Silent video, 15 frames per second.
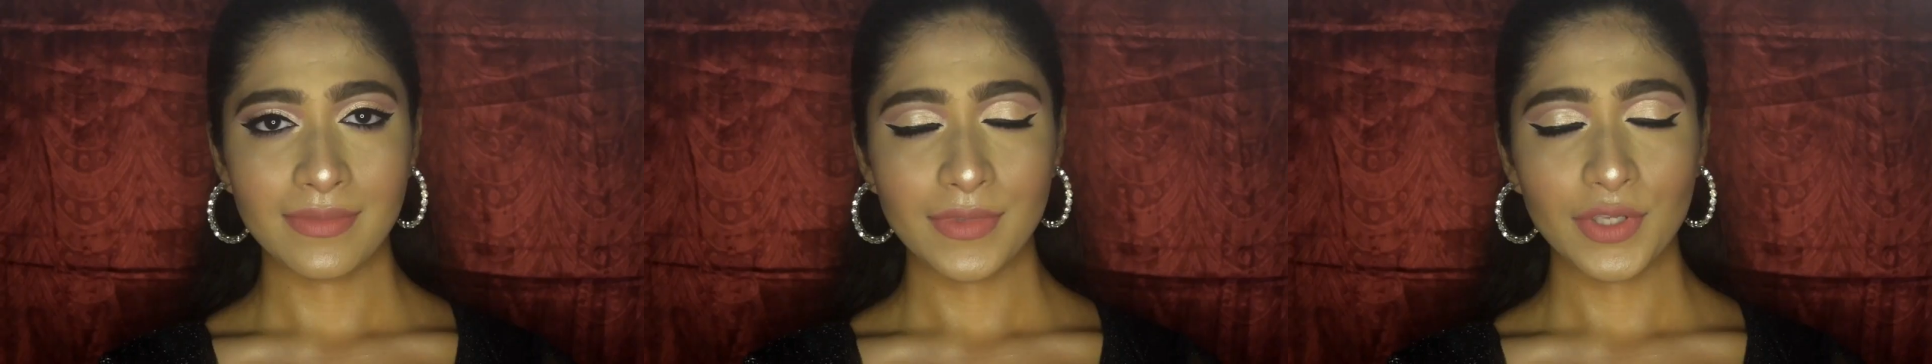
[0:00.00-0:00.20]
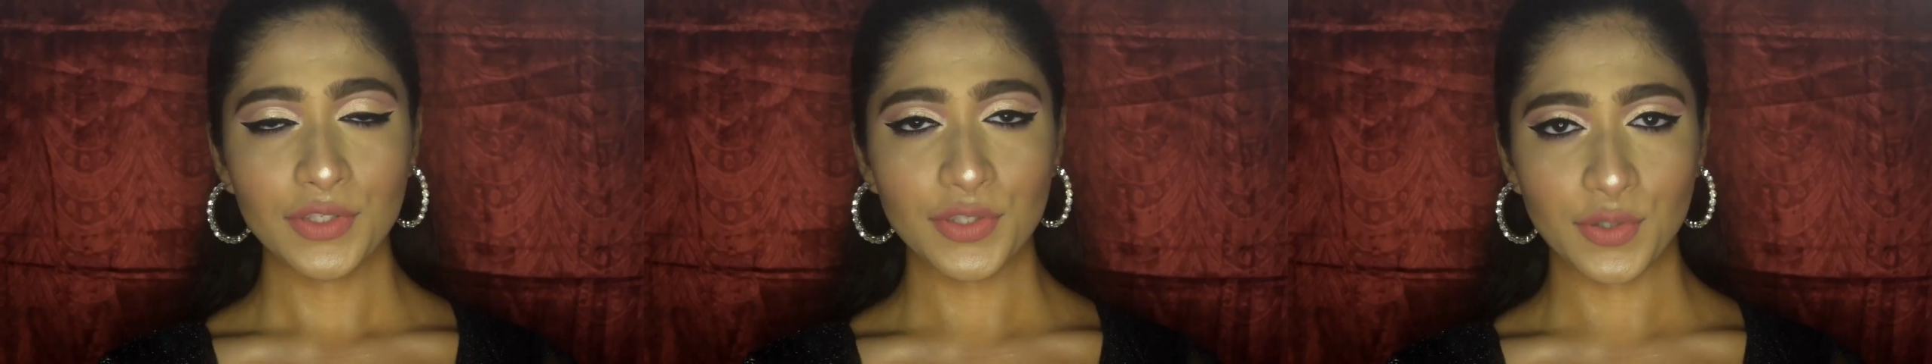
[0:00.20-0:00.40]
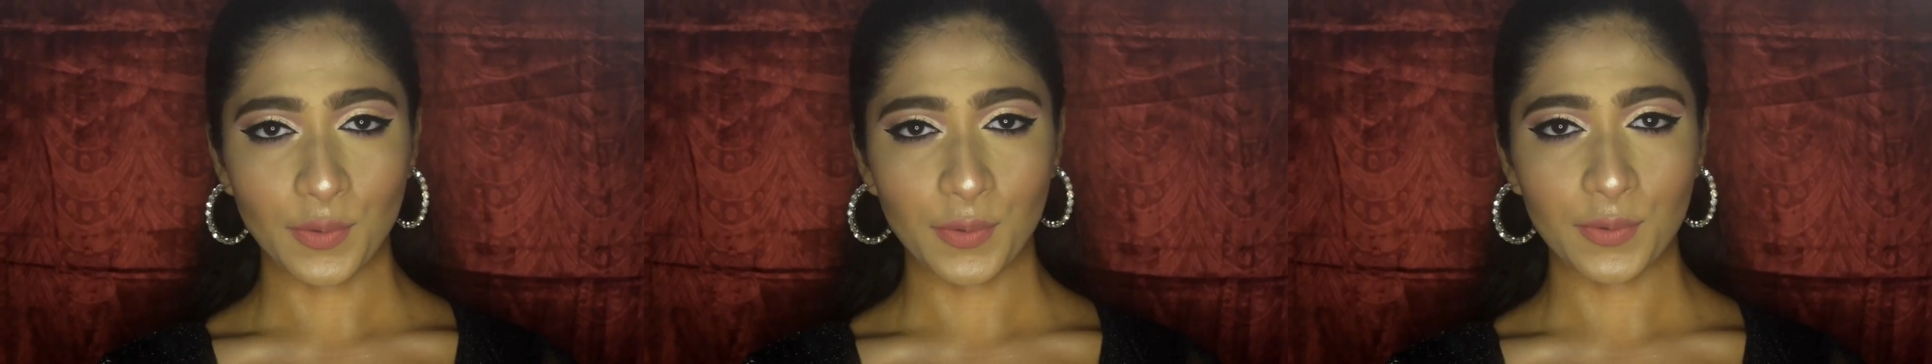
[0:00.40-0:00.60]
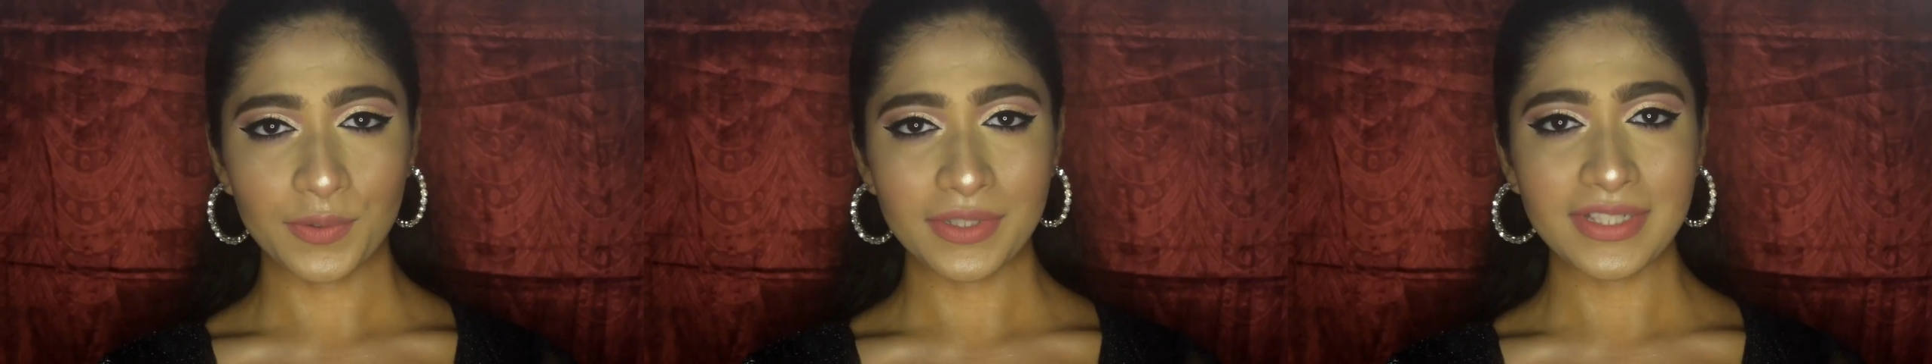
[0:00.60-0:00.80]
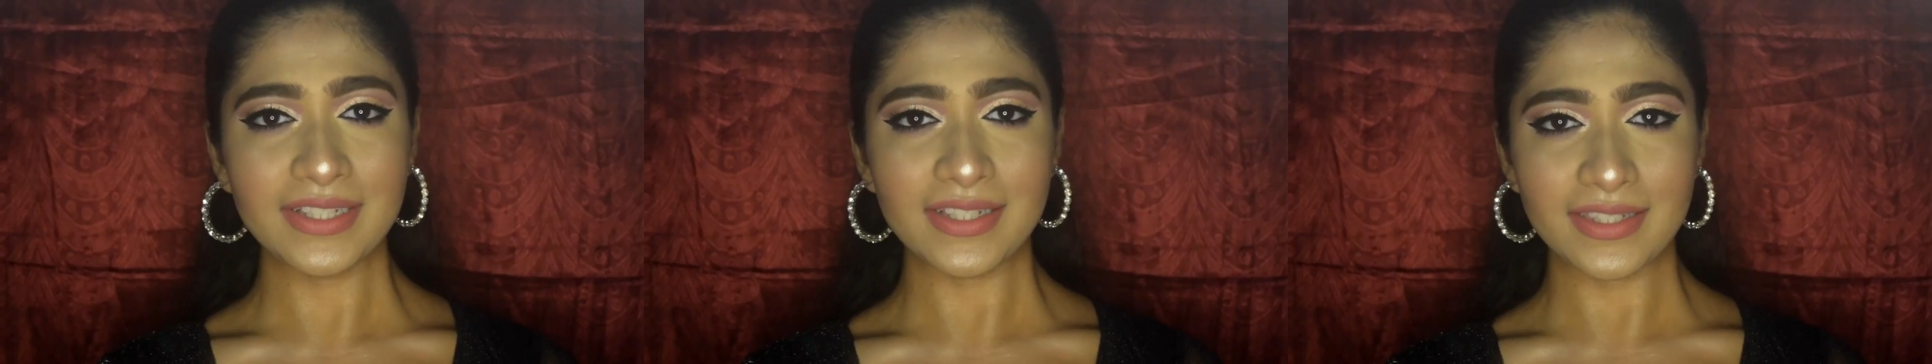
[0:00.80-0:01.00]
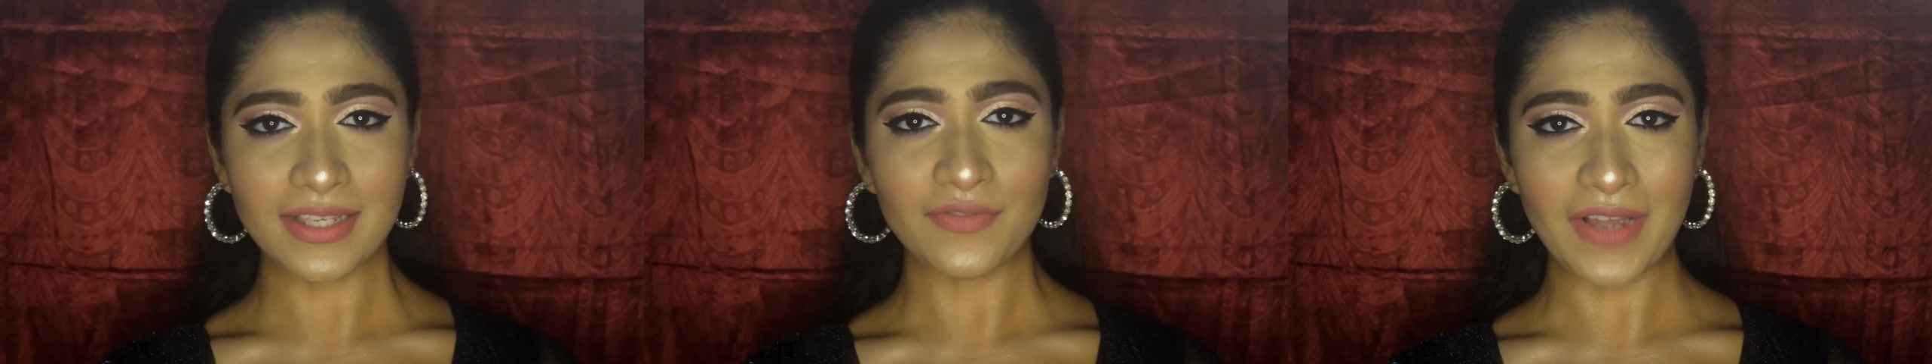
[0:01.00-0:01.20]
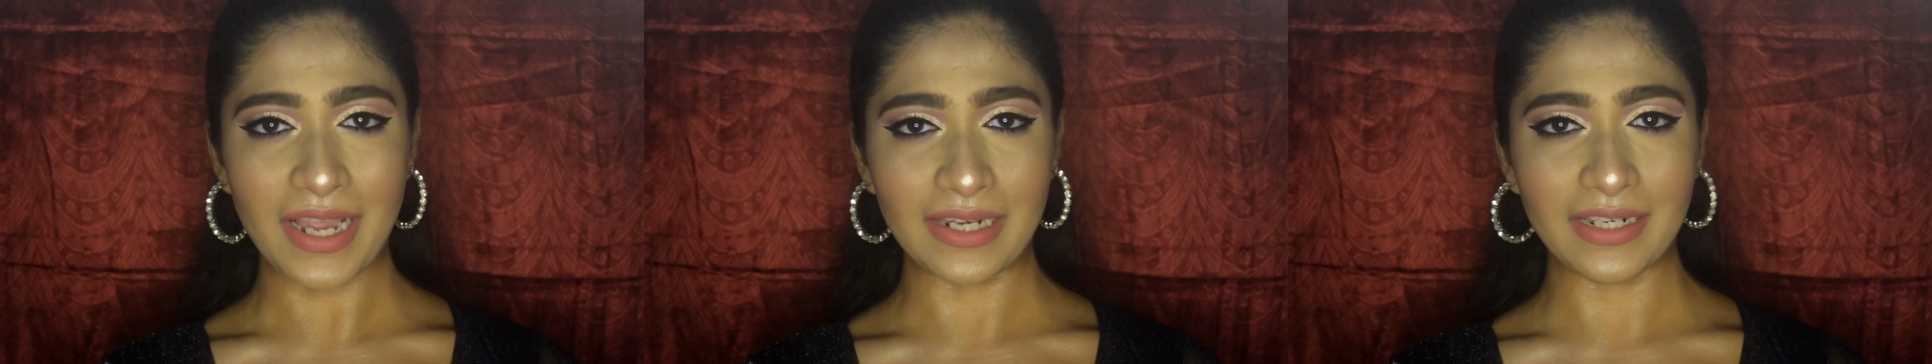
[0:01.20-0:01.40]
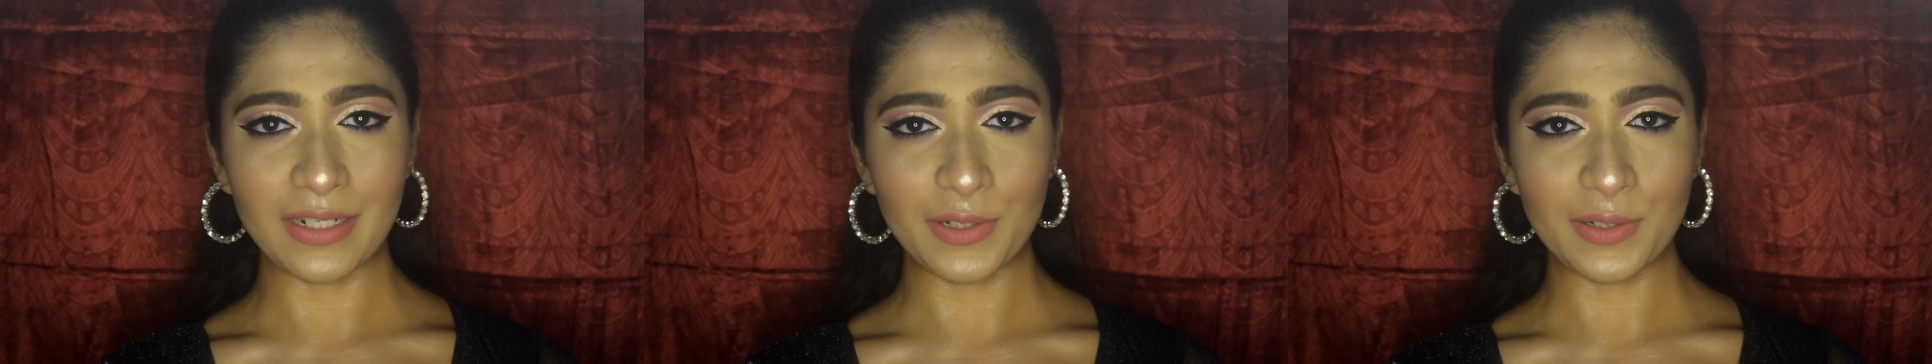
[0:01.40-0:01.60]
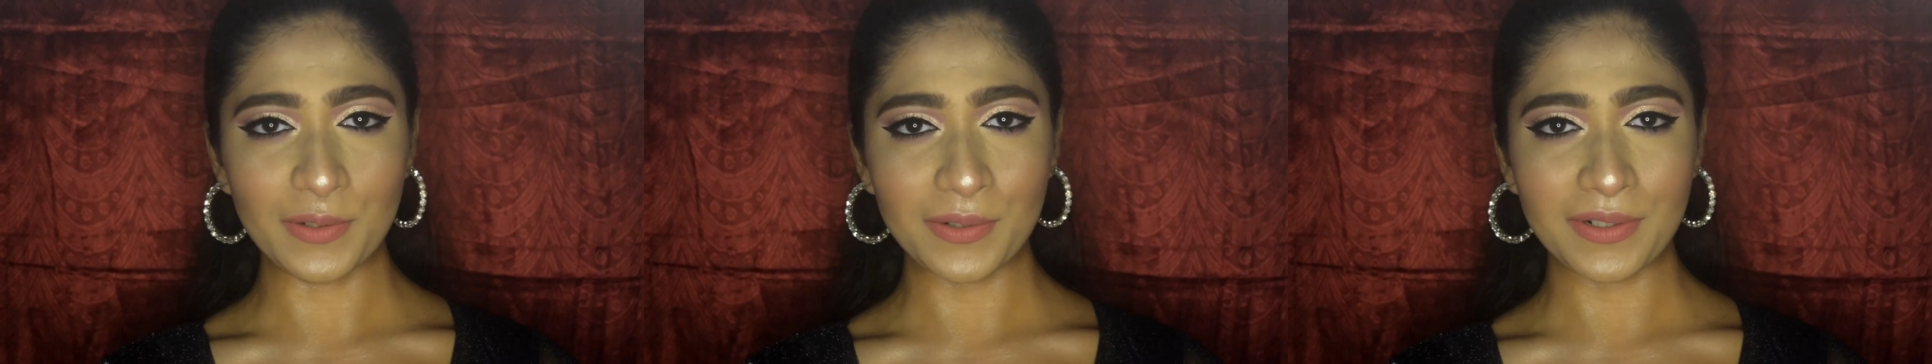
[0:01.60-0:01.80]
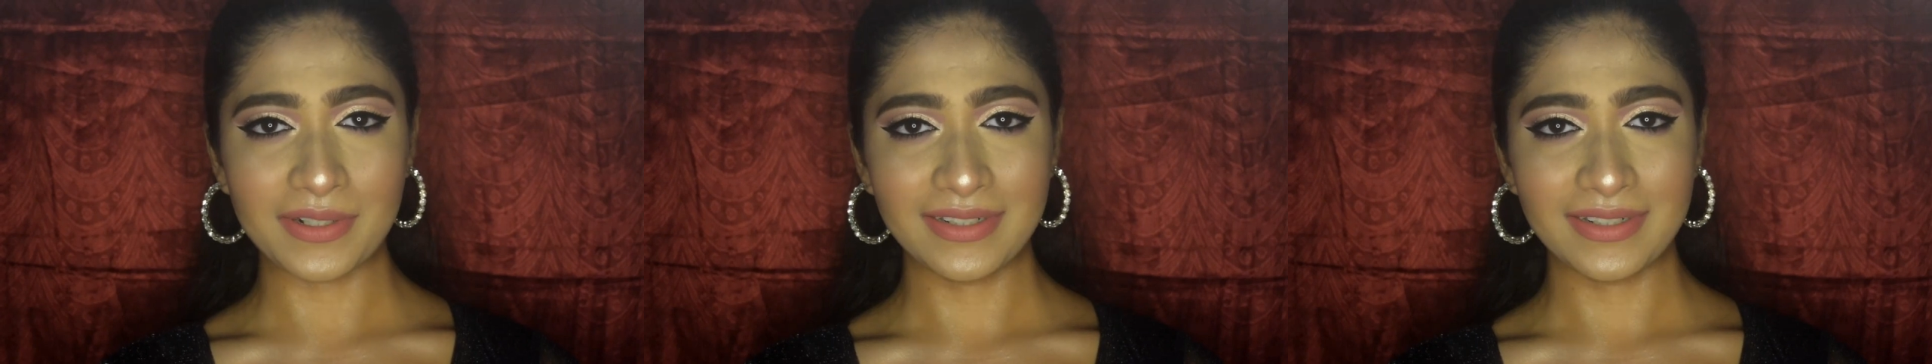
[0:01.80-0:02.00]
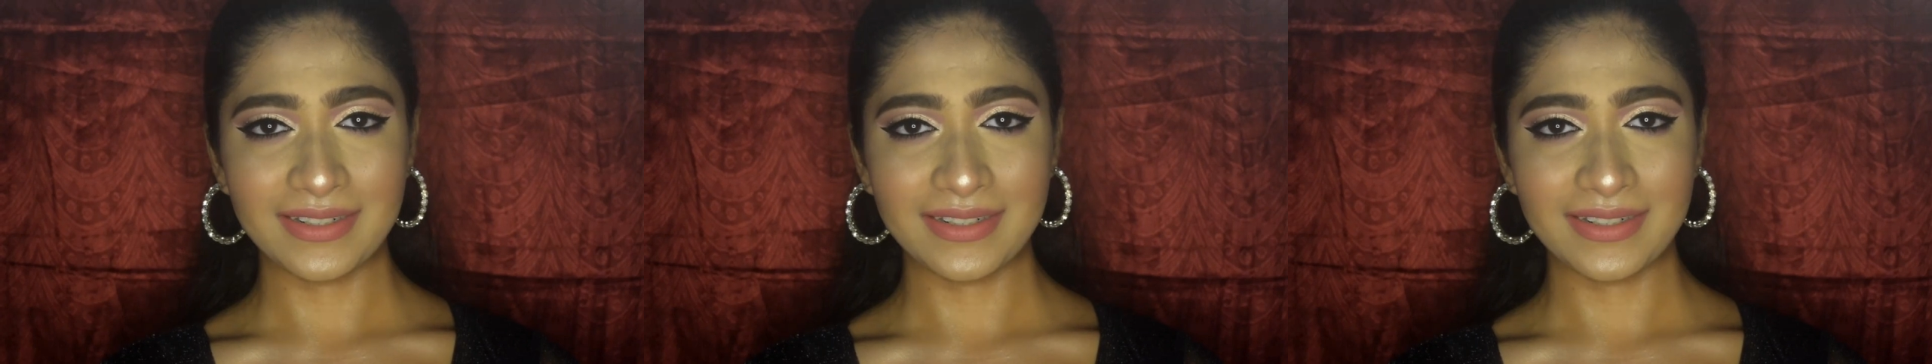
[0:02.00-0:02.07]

So this is the final look.